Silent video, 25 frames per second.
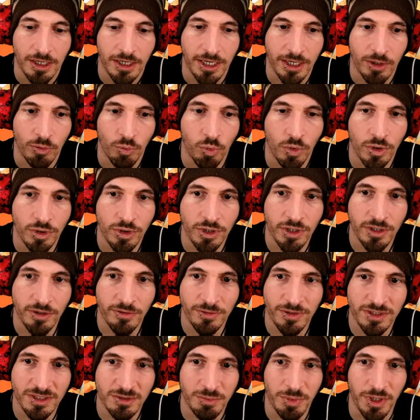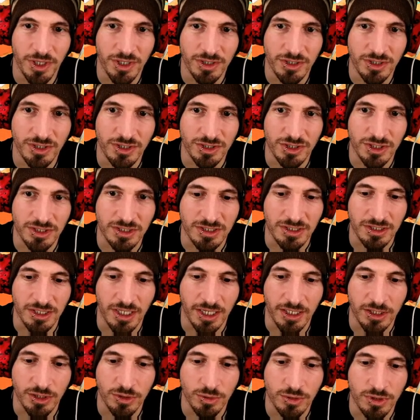I wonder if it's better to just
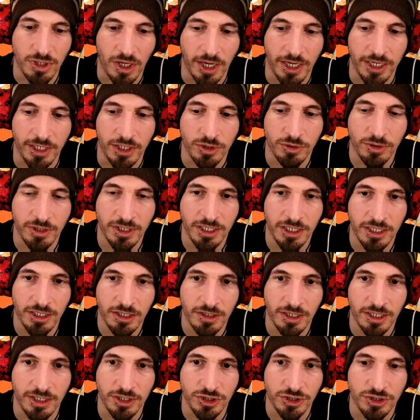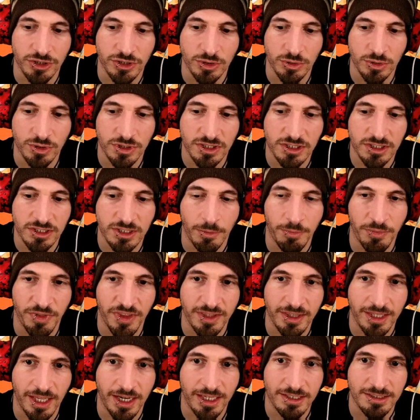not use Hiker in here and just use
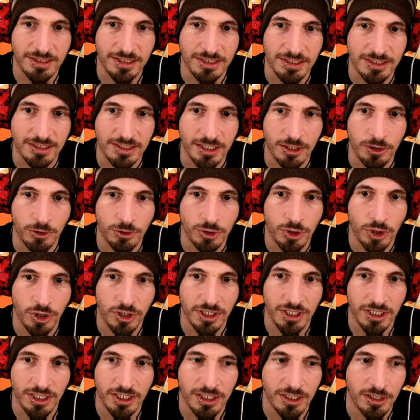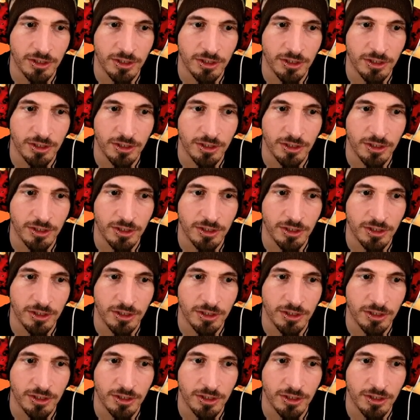something that has a single target